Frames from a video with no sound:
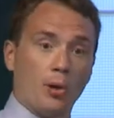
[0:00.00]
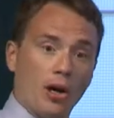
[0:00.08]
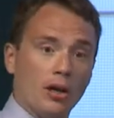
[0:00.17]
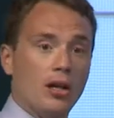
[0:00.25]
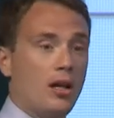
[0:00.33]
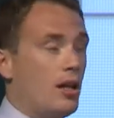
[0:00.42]

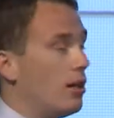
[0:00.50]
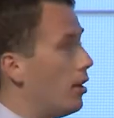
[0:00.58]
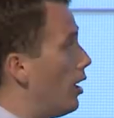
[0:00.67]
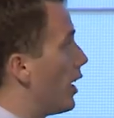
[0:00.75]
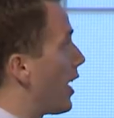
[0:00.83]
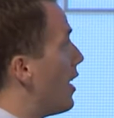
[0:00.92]
but
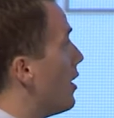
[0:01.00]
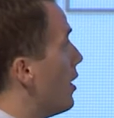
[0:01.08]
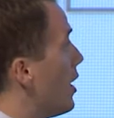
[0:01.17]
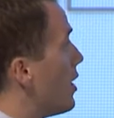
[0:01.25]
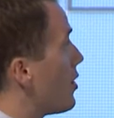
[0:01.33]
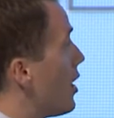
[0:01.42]
again,
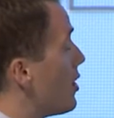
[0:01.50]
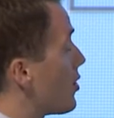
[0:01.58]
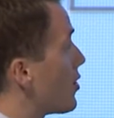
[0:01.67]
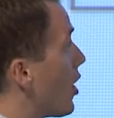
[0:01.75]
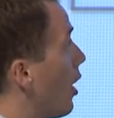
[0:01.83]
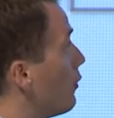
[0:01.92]

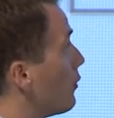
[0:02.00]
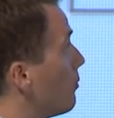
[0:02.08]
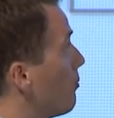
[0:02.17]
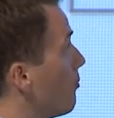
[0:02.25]
it's tough.